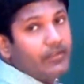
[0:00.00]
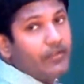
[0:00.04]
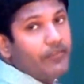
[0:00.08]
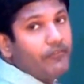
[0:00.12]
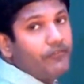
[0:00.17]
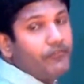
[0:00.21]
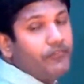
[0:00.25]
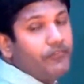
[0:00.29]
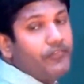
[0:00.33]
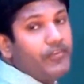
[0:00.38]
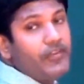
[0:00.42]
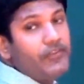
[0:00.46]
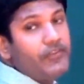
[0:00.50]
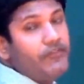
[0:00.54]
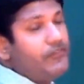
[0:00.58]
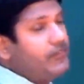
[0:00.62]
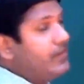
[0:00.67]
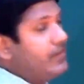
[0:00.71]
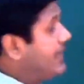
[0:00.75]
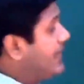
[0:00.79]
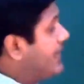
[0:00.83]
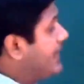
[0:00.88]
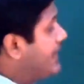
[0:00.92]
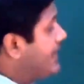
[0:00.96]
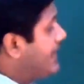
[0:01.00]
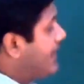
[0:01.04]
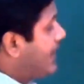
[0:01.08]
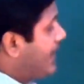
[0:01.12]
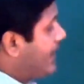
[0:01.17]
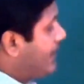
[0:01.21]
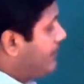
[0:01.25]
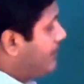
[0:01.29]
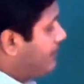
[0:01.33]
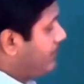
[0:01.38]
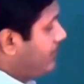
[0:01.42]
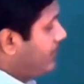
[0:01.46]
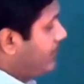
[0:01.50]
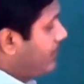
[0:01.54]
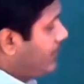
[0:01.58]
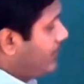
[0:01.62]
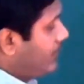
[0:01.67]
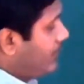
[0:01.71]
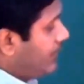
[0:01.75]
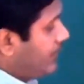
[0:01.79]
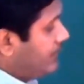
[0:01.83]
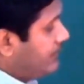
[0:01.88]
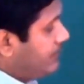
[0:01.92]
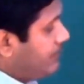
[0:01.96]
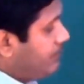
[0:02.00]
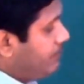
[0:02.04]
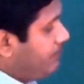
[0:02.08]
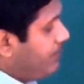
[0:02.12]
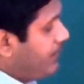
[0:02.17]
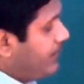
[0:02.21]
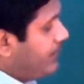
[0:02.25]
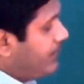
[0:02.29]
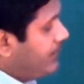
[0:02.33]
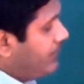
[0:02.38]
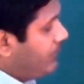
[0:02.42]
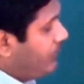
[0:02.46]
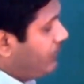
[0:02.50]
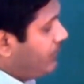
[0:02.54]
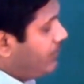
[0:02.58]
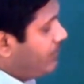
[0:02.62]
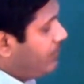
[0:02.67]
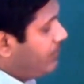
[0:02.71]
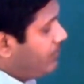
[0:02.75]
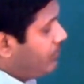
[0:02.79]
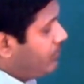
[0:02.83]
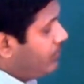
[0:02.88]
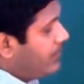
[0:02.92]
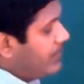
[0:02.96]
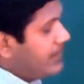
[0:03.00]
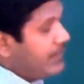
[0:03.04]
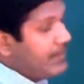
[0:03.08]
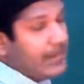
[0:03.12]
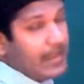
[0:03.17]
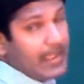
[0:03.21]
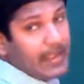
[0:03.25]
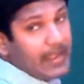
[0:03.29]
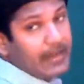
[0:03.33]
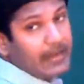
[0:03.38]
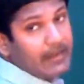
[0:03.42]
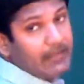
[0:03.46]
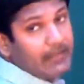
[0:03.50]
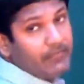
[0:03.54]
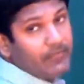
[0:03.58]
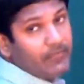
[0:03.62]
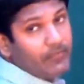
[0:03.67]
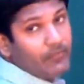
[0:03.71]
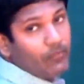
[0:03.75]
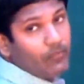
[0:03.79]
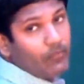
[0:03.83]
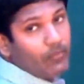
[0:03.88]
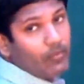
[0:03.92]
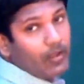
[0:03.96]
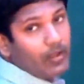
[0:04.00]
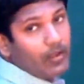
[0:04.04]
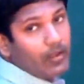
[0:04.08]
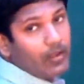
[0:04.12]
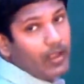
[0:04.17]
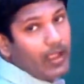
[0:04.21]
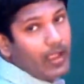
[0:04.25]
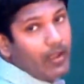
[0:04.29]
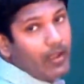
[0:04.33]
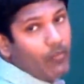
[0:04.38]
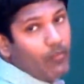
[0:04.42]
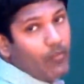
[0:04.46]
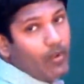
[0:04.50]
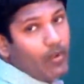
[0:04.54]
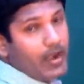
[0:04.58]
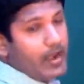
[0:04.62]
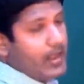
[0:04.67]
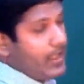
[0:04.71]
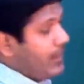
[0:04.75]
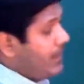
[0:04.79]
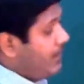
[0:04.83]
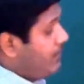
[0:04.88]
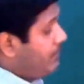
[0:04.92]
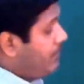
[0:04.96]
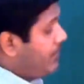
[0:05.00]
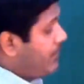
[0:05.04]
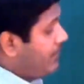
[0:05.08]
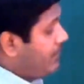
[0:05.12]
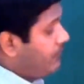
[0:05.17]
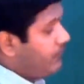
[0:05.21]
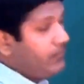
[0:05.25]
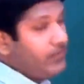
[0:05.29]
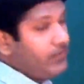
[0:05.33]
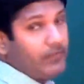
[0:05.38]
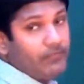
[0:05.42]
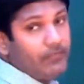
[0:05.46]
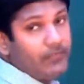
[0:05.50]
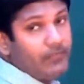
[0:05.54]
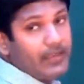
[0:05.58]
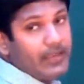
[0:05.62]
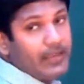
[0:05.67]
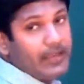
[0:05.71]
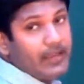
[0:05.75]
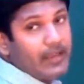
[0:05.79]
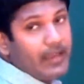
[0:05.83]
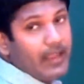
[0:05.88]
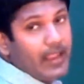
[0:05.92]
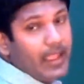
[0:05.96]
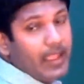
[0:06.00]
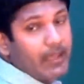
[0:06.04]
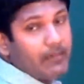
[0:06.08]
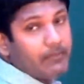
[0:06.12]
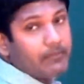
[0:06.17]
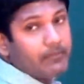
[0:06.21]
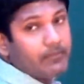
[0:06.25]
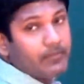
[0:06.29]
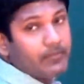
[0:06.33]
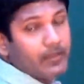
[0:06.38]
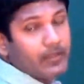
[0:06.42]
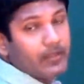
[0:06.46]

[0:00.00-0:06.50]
15m. That's a big difference between negative 1m and a 15m.